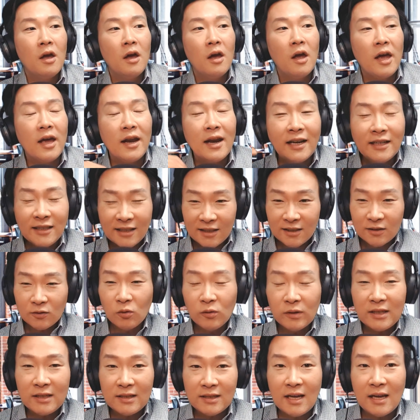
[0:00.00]
And I just
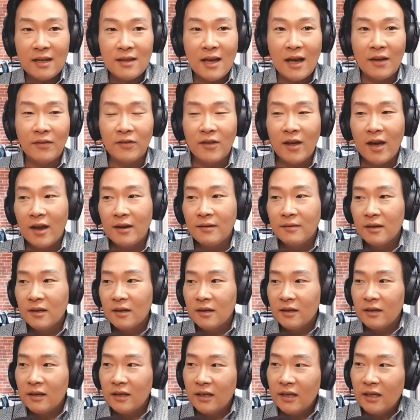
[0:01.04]
only say that
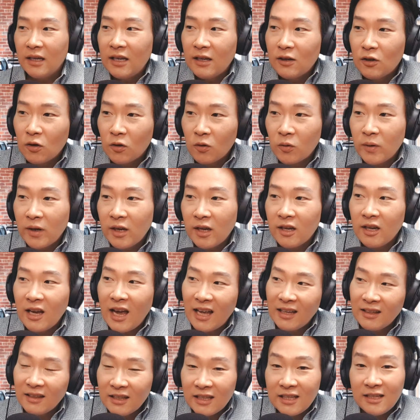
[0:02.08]
in Korea,
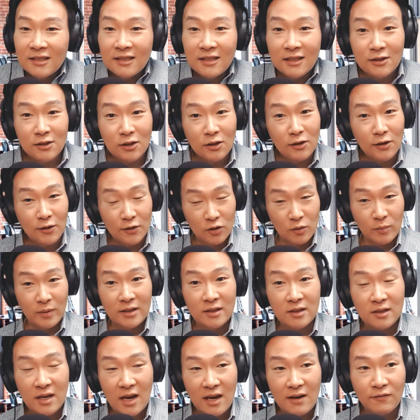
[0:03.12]
at least it's a little bit
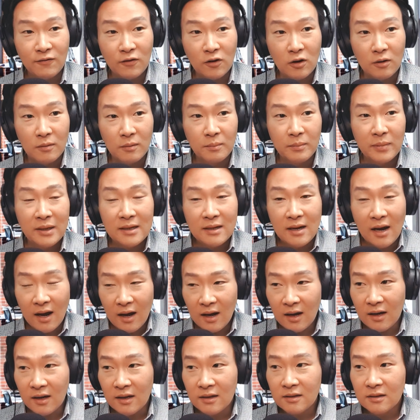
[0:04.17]
safer,
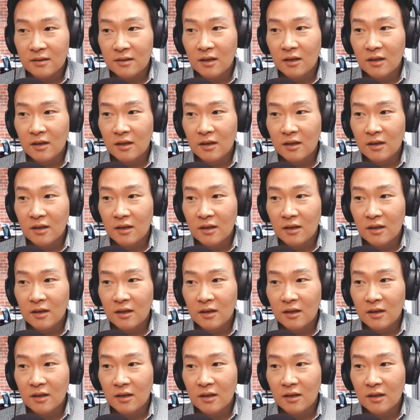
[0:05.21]
because